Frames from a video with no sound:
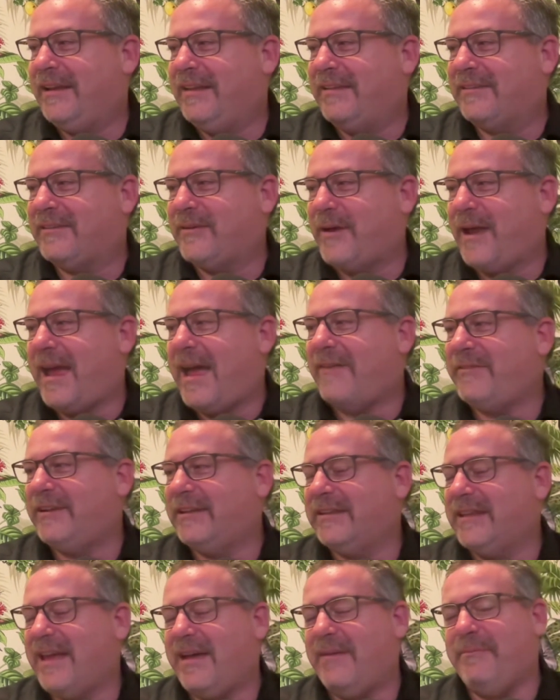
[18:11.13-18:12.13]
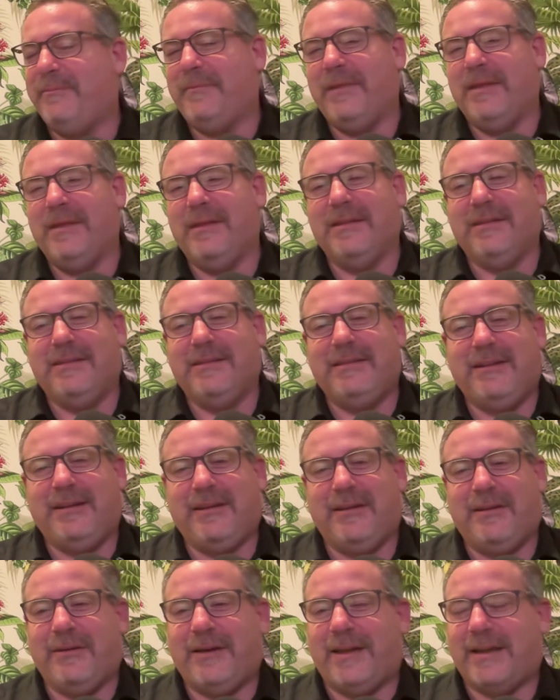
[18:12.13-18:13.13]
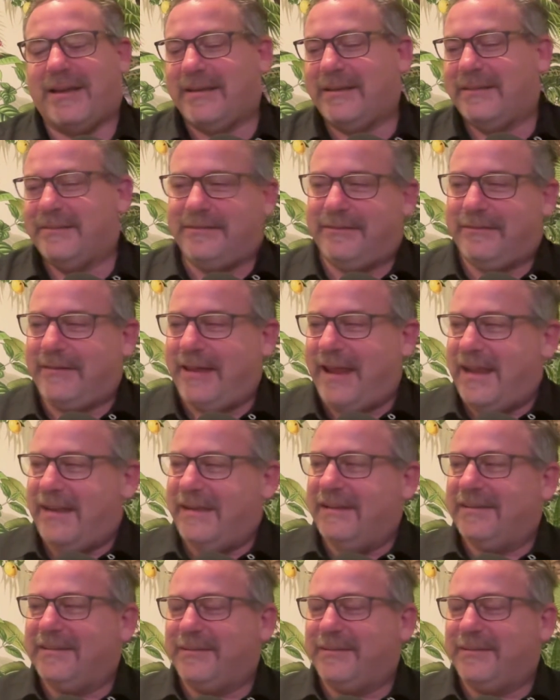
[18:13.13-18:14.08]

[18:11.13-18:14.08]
And so having that, I could hand it to